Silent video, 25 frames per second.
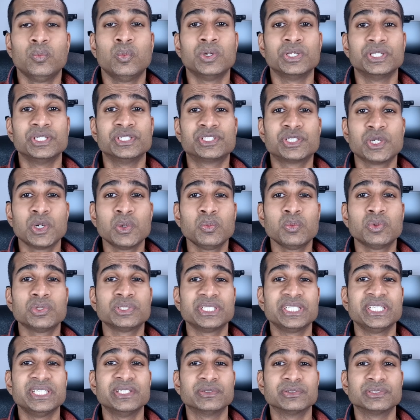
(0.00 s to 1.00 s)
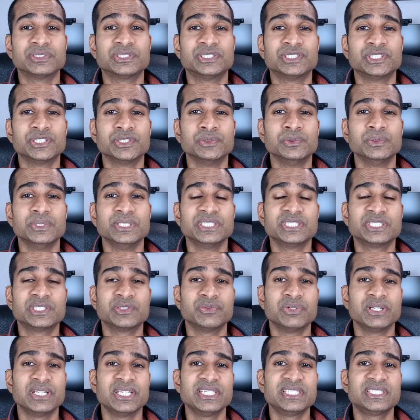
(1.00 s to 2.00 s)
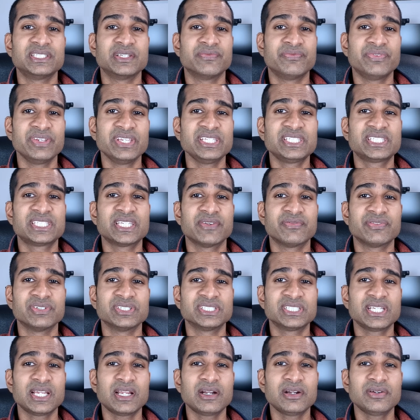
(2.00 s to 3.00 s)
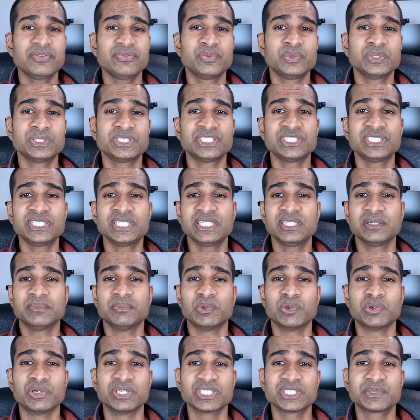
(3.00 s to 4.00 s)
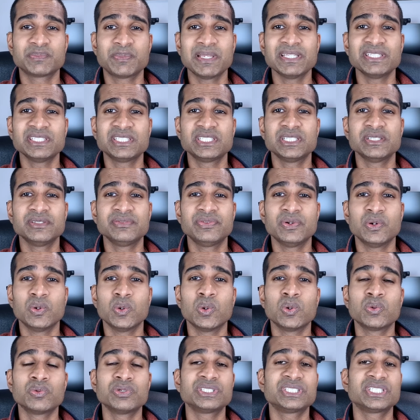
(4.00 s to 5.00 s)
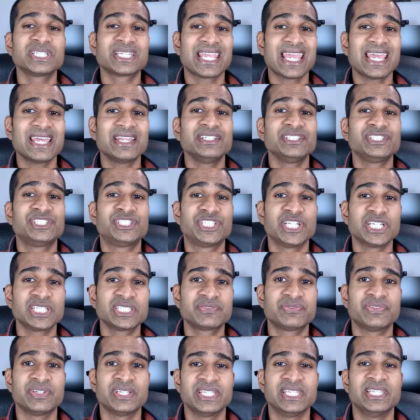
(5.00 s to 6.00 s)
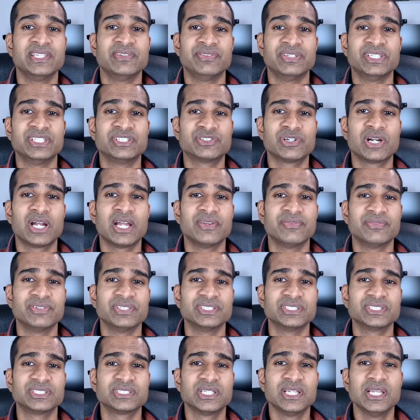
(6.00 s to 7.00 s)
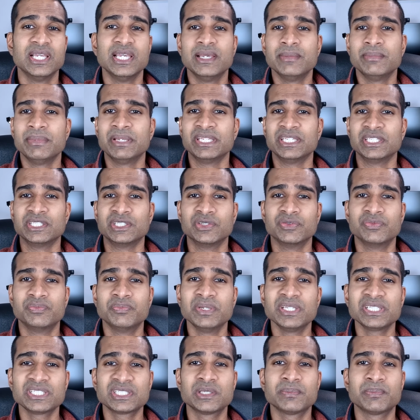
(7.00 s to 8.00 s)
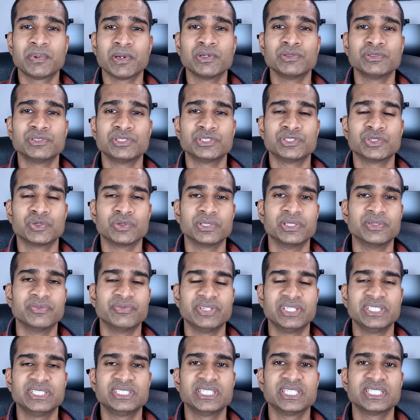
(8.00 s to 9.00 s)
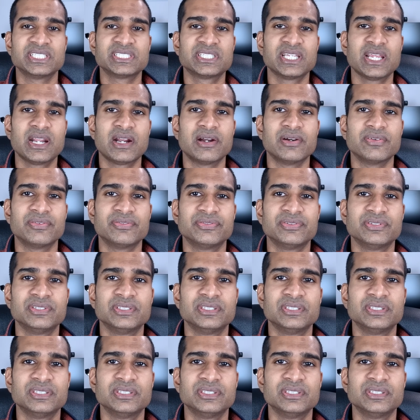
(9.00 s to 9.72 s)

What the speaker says: What you don't want E.ON to do is to release a V7 tariff which is either more expensive or is again just for EV drivers, meaning you've missed the boat to join the V6 tariff.